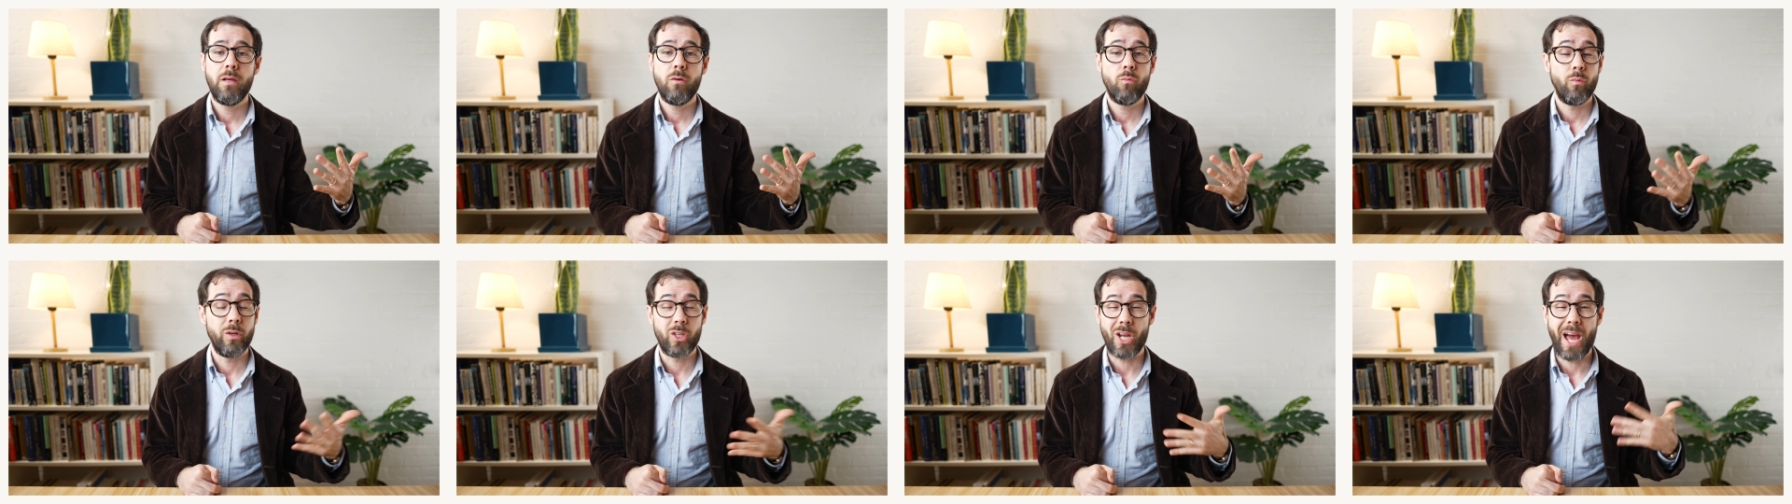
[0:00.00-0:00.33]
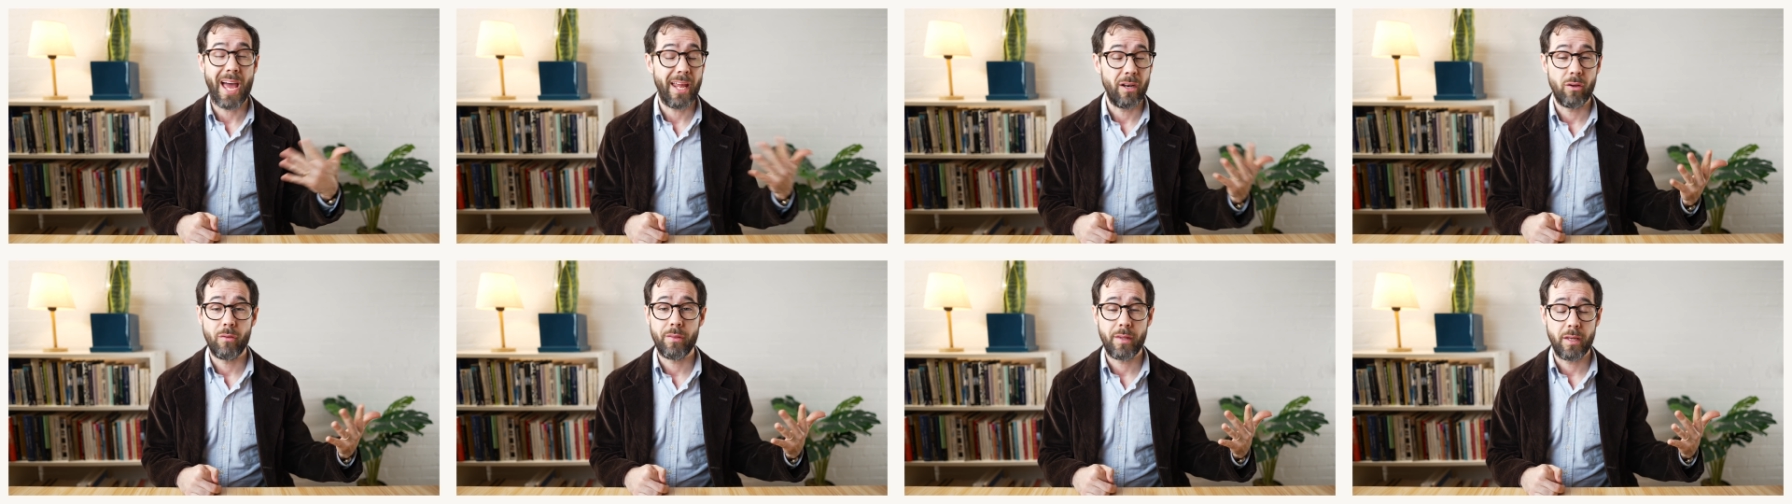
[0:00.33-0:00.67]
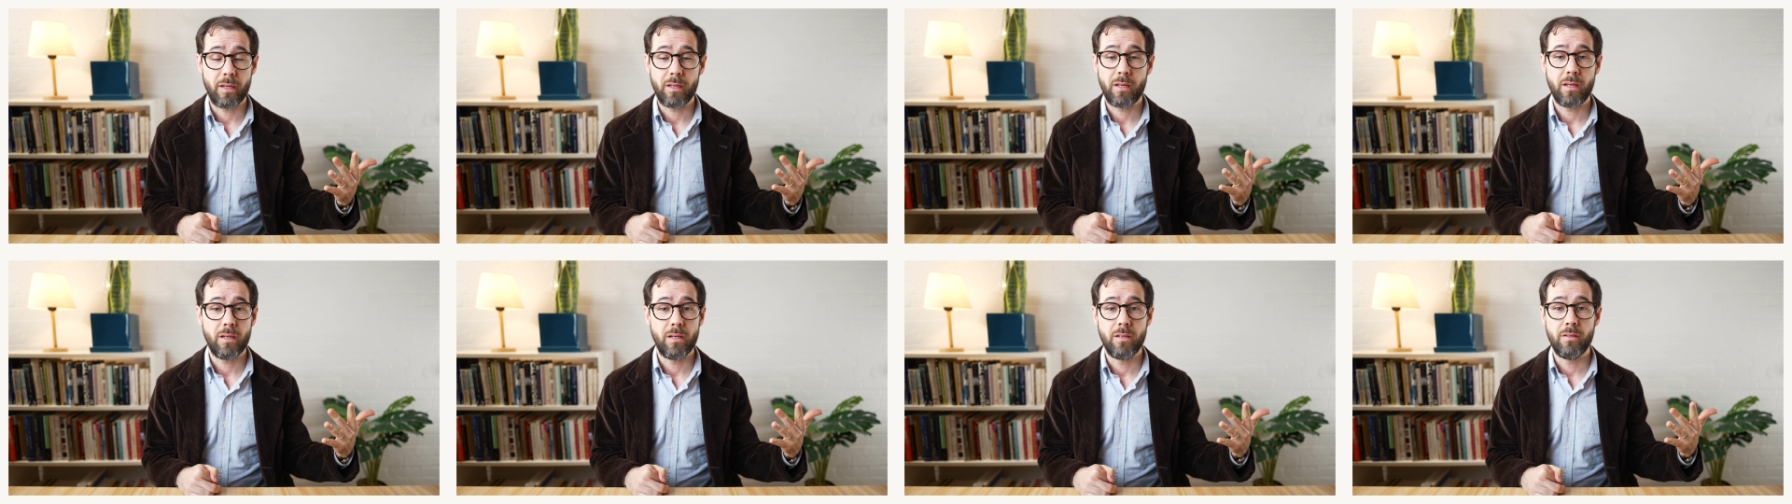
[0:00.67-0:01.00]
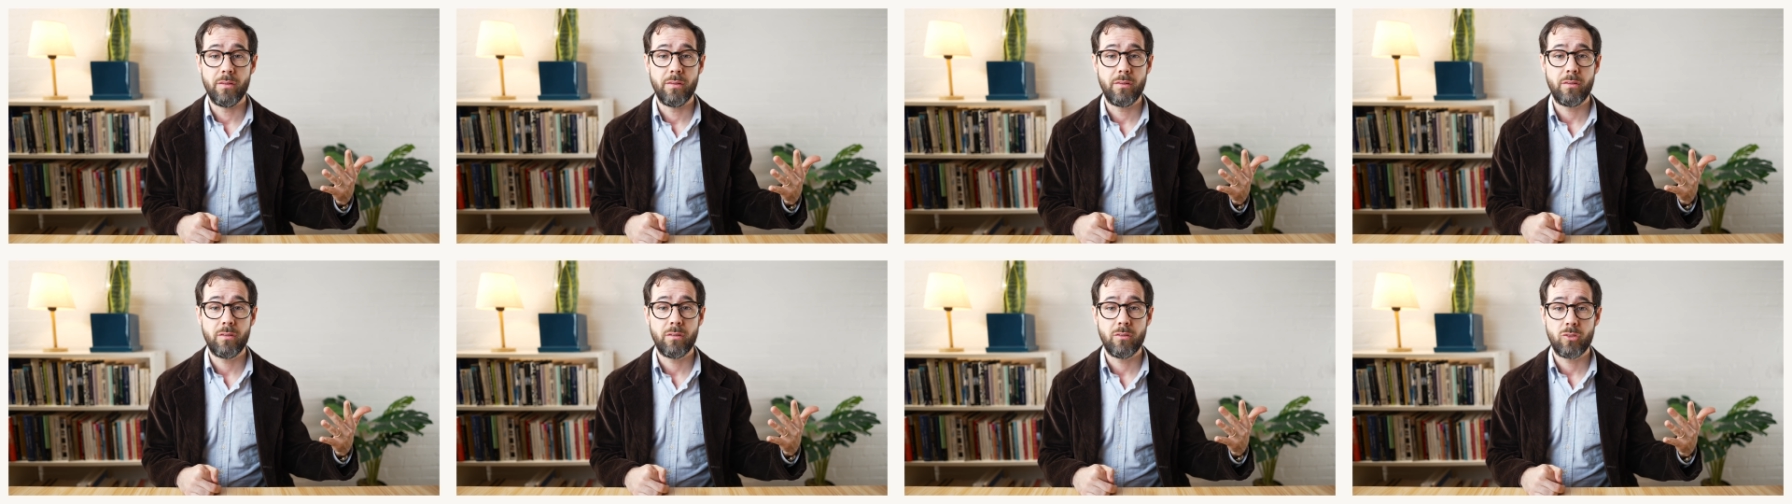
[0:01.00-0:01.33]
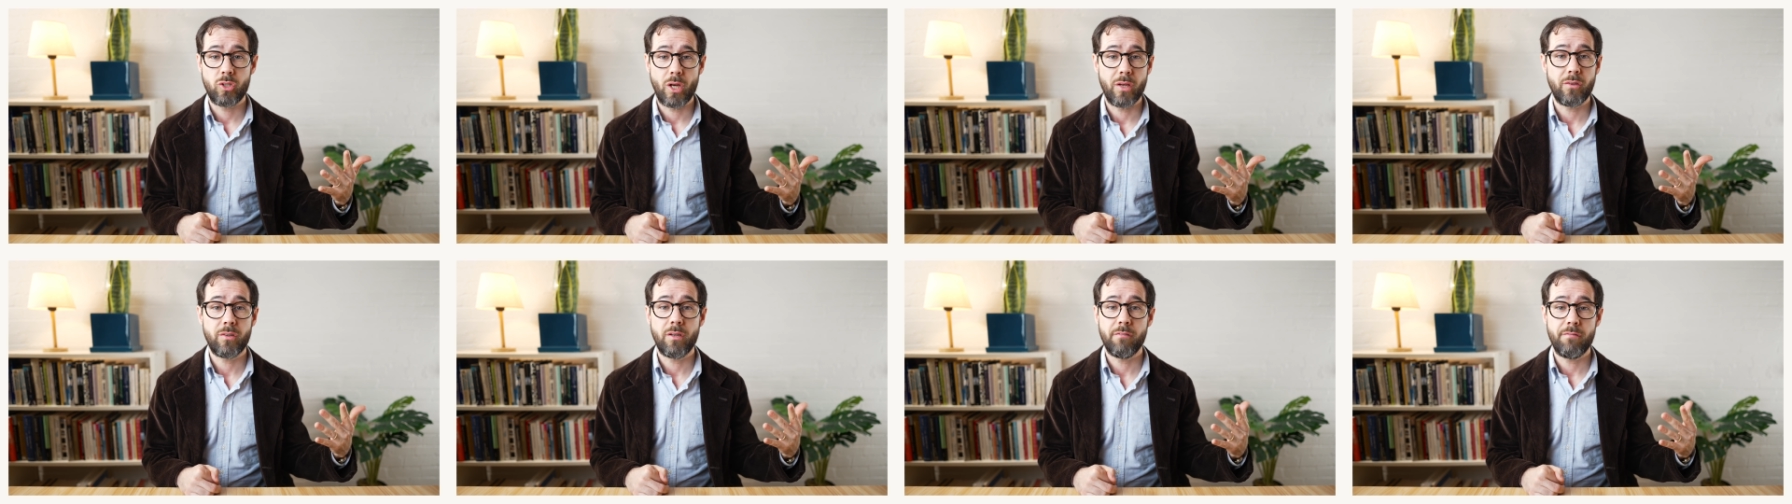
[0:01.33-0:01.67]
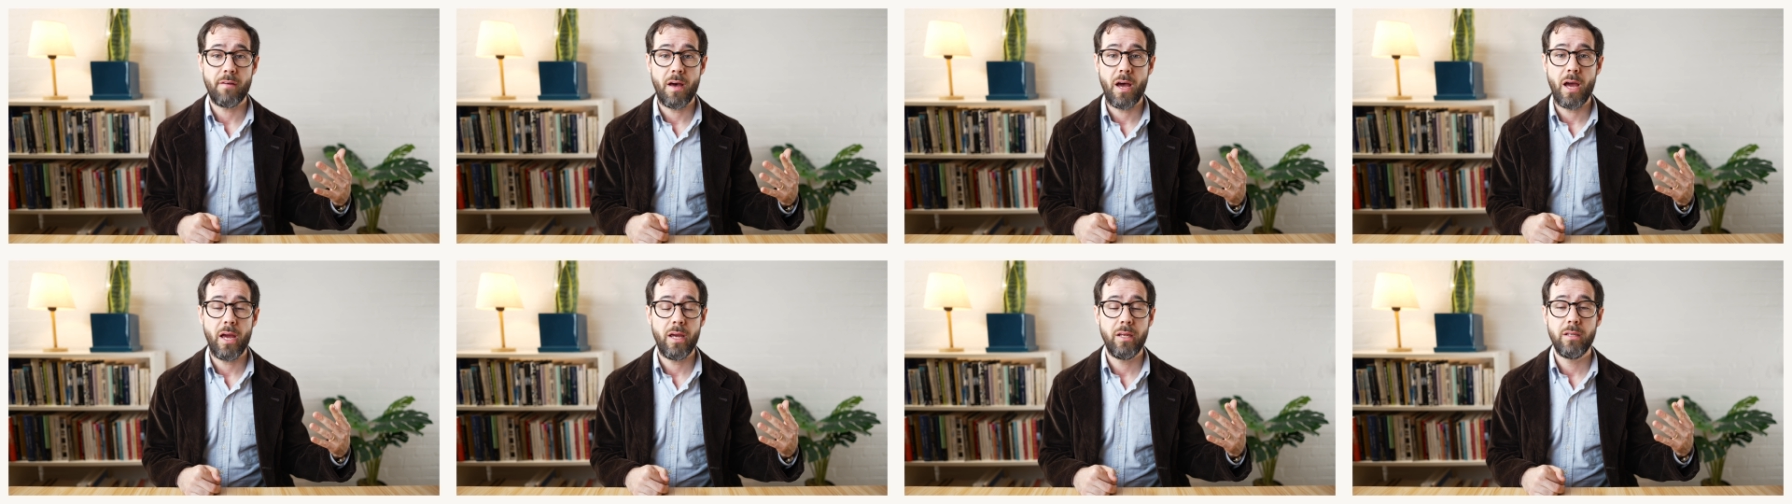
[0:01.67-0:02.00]
which I don't think is
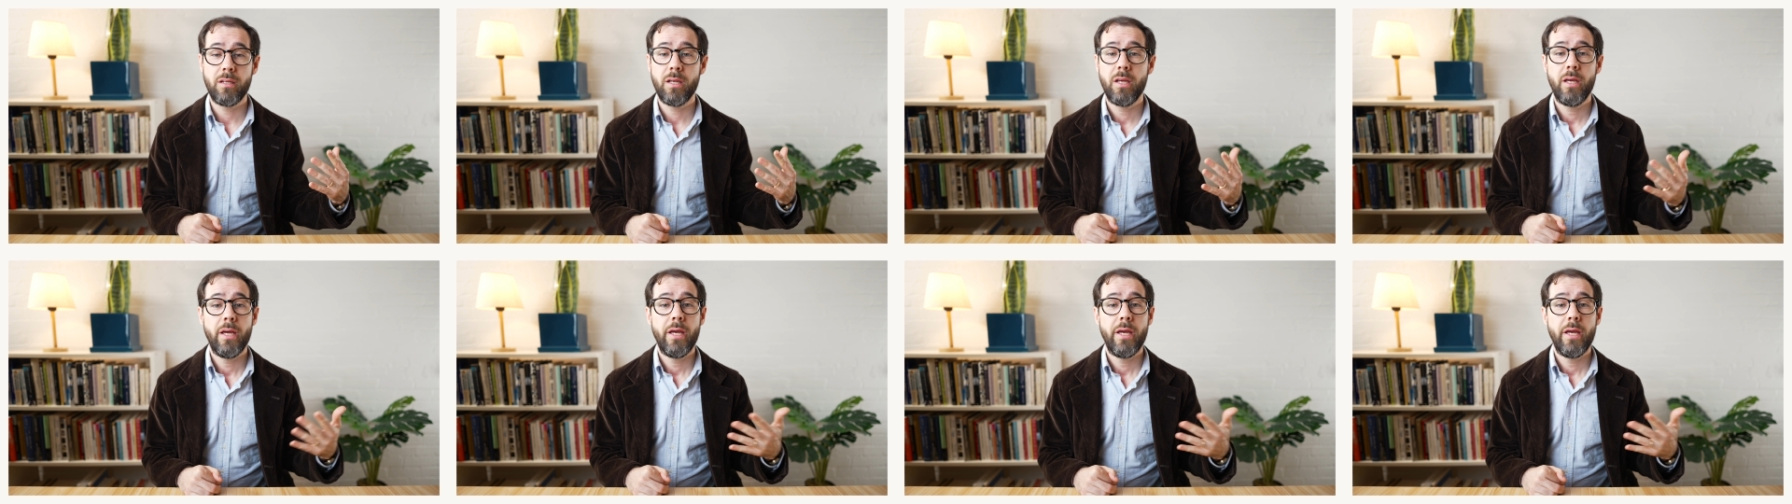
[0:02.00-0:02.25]
justified,